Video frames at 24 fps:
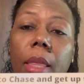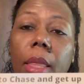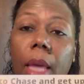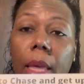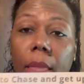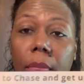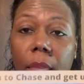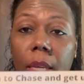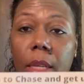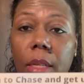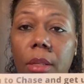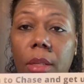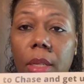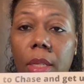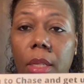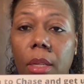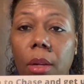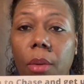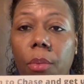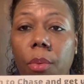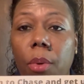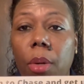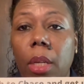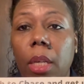that this is
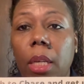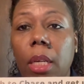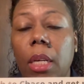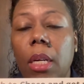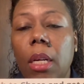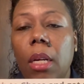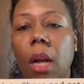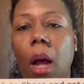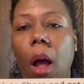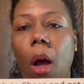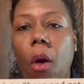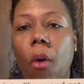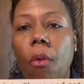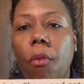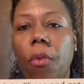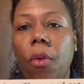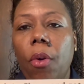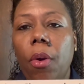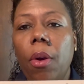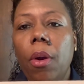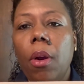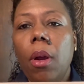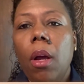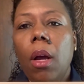a really good
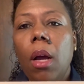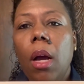offer